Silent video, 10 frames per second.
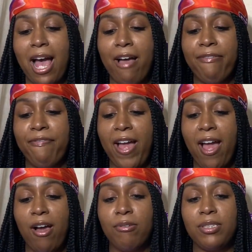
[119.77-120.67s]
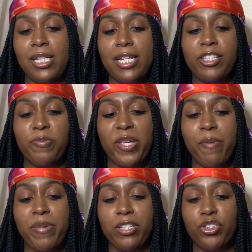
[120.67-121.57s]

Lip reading: I found it to be a bit